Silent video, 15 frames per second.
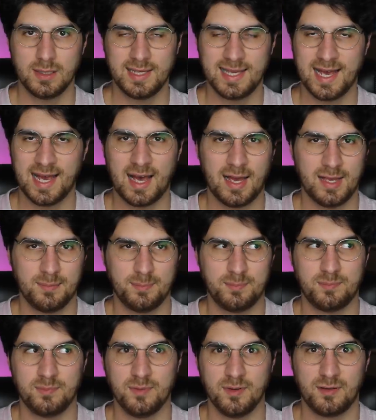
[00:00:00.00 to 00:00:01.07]
Yeah, I
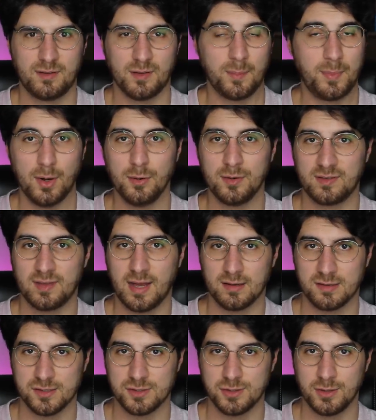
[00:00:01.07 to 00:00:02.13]
suppose
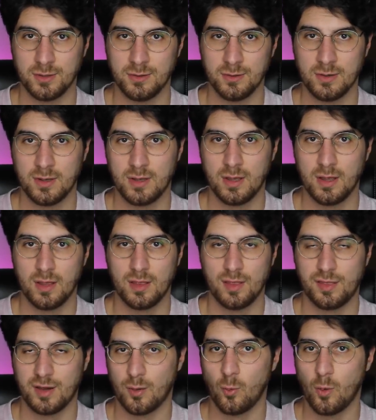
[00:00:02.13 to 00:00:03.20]
that's true.
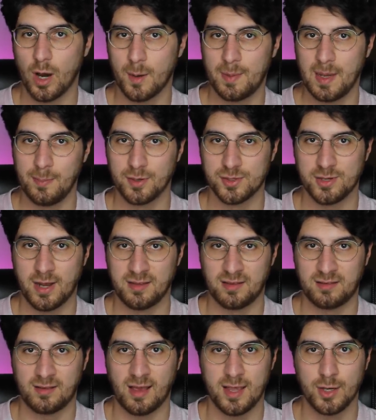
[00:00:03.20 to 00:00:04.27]
There were people trying
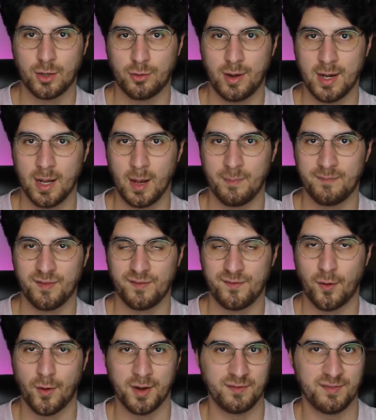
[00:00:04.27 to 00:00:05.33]
to set Ukraine up for
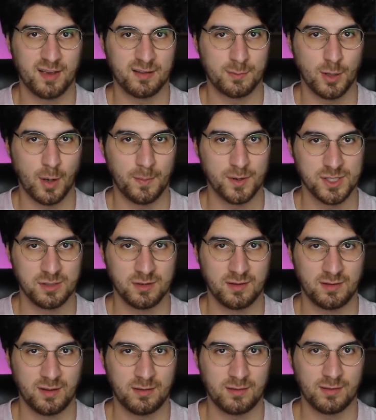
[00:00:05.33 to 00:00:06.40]
foreign investment
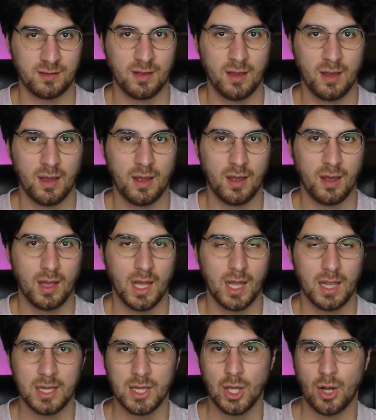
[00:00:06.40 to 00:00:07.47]
opportunities.
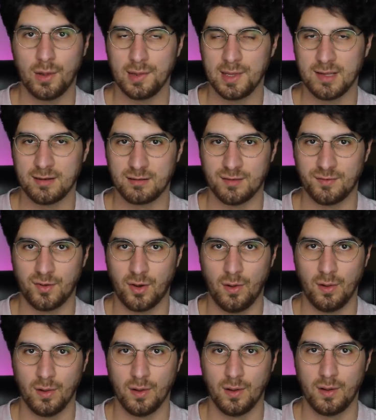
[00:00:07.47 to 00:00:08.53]
Not least of
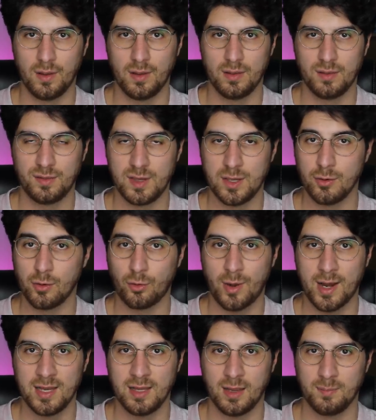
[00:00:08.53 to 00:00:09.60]
all, the
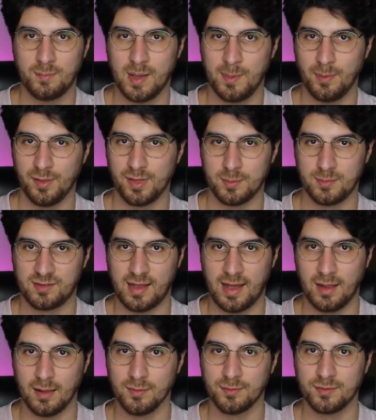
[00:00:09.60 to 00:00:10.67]
Ukrainian people
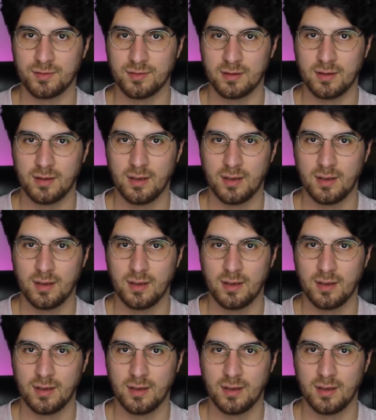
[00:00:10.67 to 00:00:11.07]
themselves.